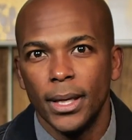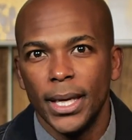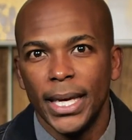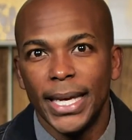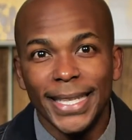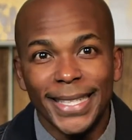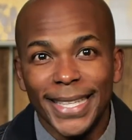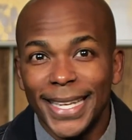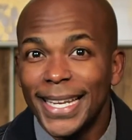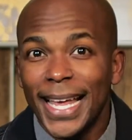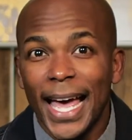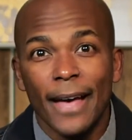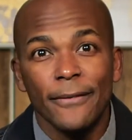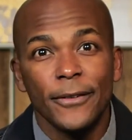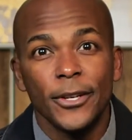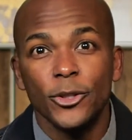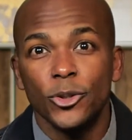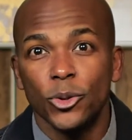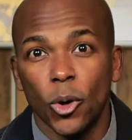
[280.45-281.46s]
He didn't
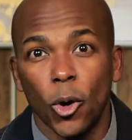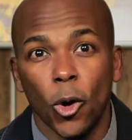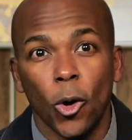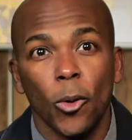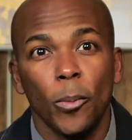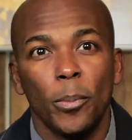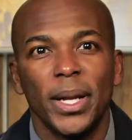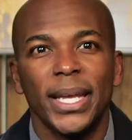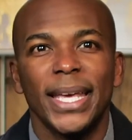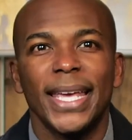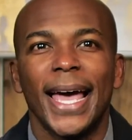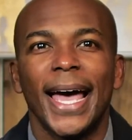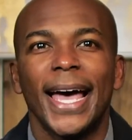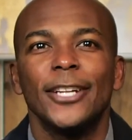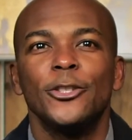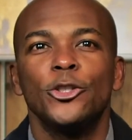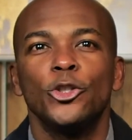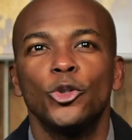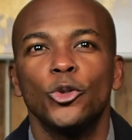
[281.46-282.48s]
have control, but he
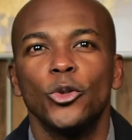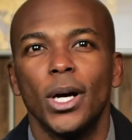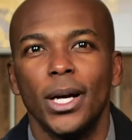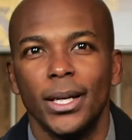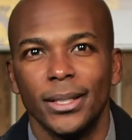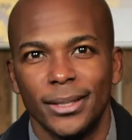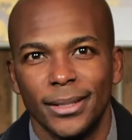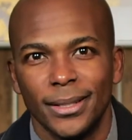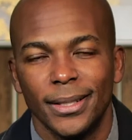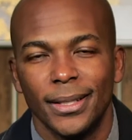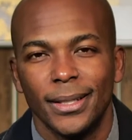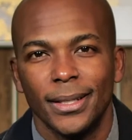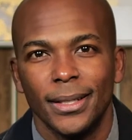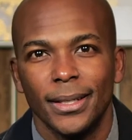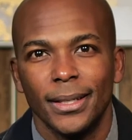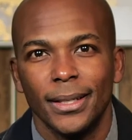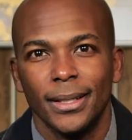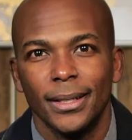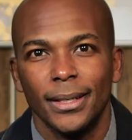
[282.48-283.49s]
had trust.
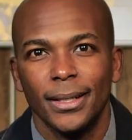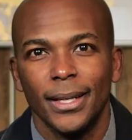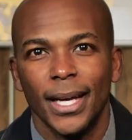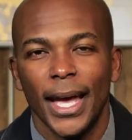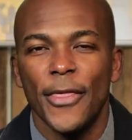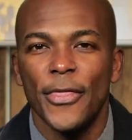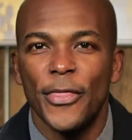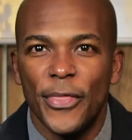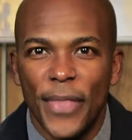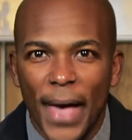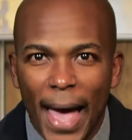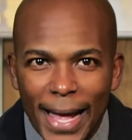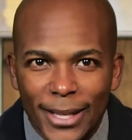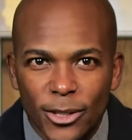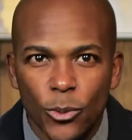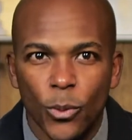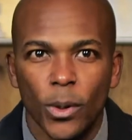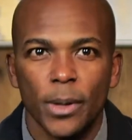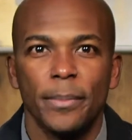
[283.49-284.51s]
And
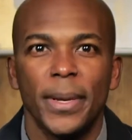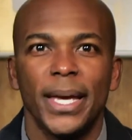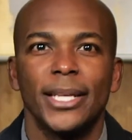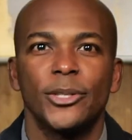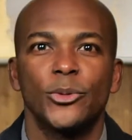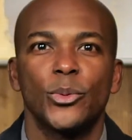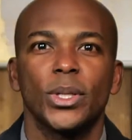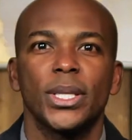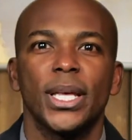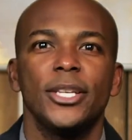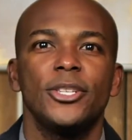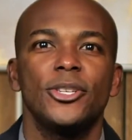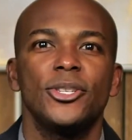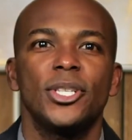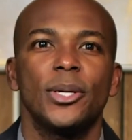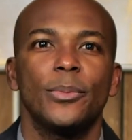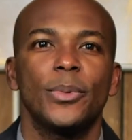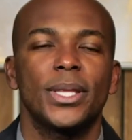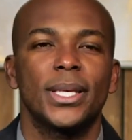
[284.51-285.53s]
that's what made his
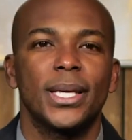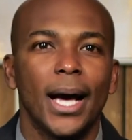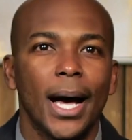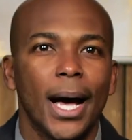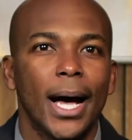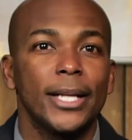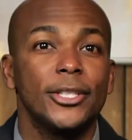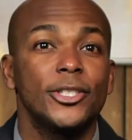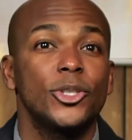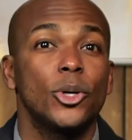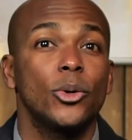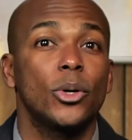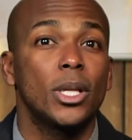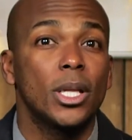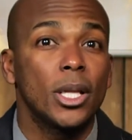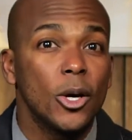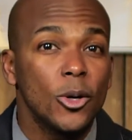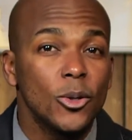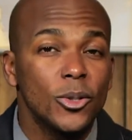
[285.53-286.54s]
relationship with God so
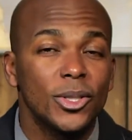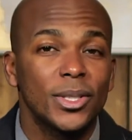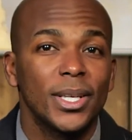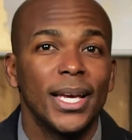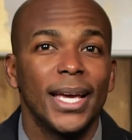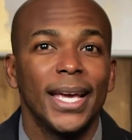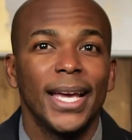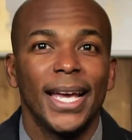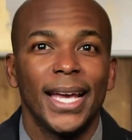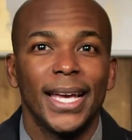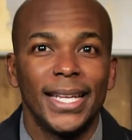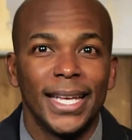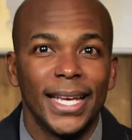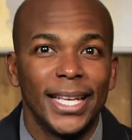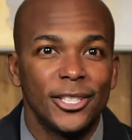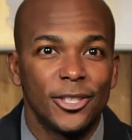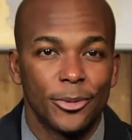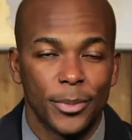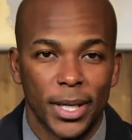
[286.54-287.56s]
close and
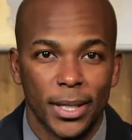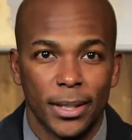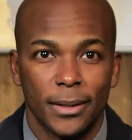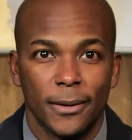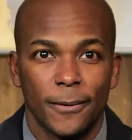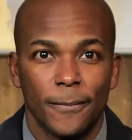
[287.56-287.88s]
intimate.